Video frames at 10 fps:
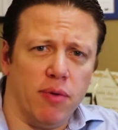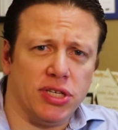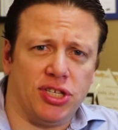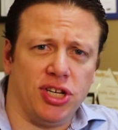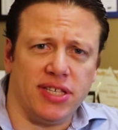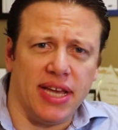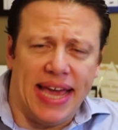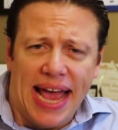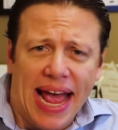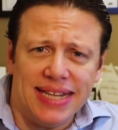was just a
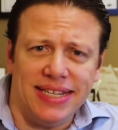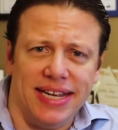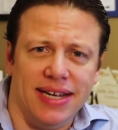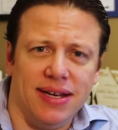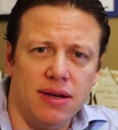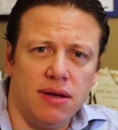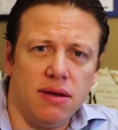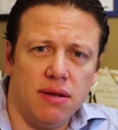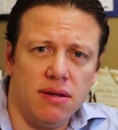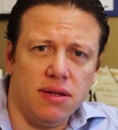candy.
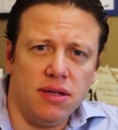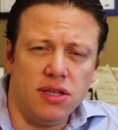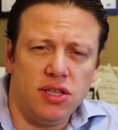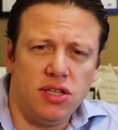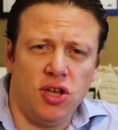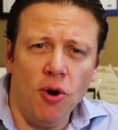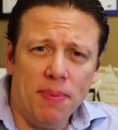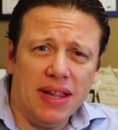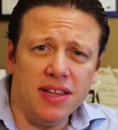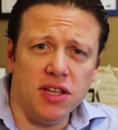$2
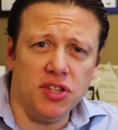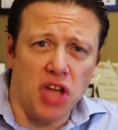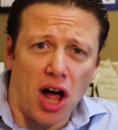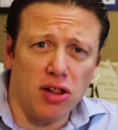million?